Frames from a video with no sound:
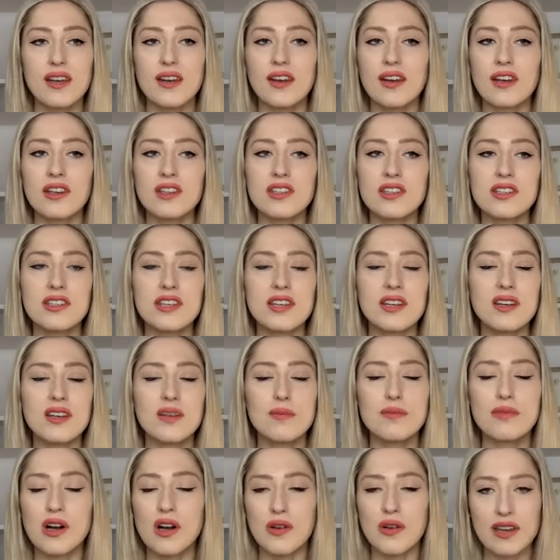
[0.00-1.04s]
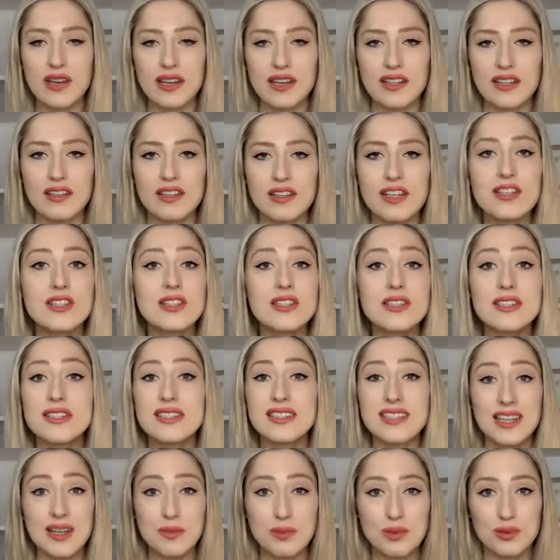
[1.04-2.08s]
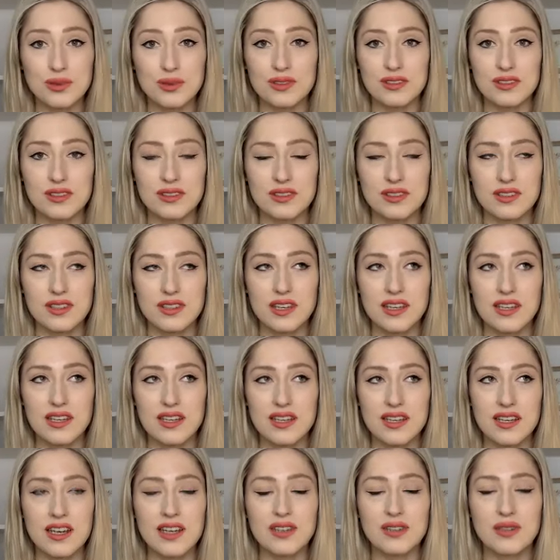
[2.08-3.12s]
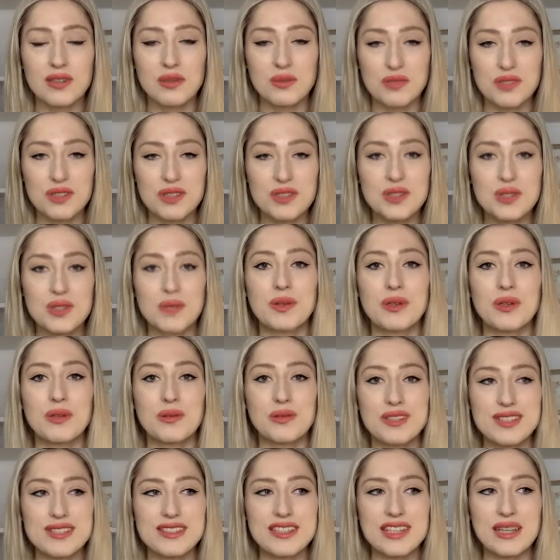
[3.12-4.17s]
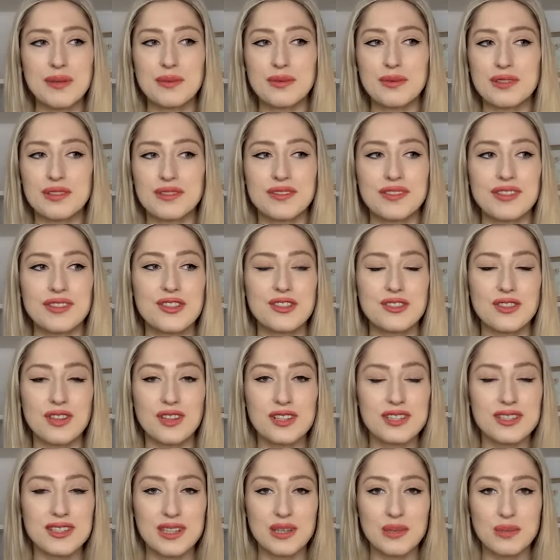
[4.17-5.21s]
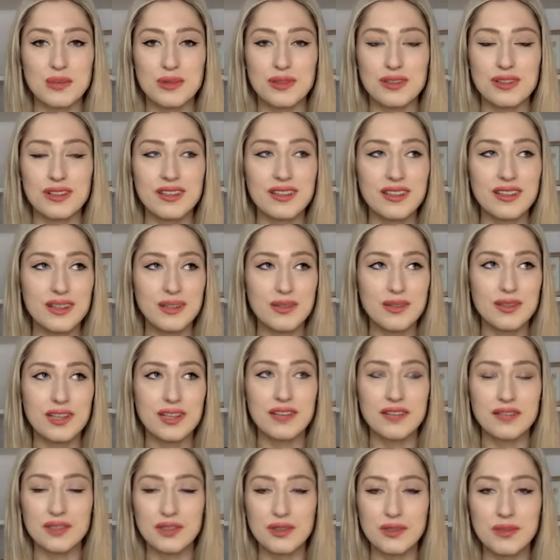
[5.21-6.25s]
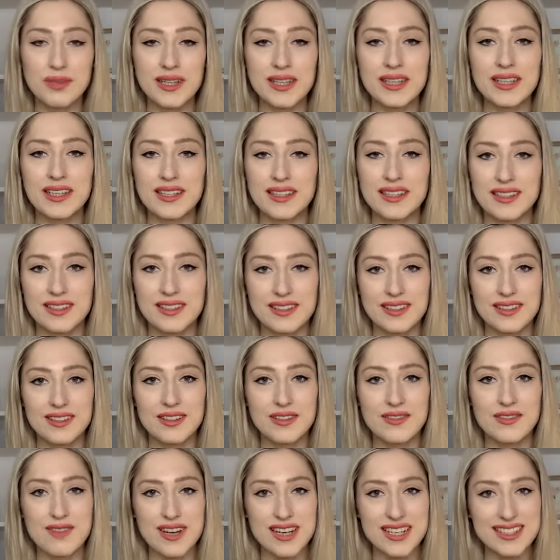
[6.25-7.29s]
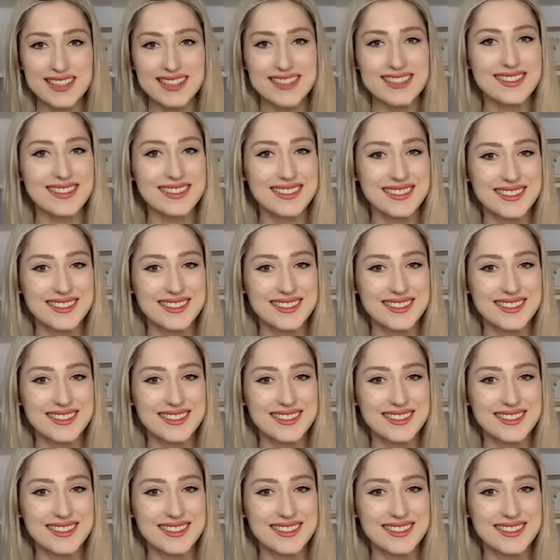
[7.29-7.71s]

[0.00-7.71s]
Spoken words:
They're not boring. They're just stable. Yeah. And you want someone who is stable. If he's not stable, he will have no money, right?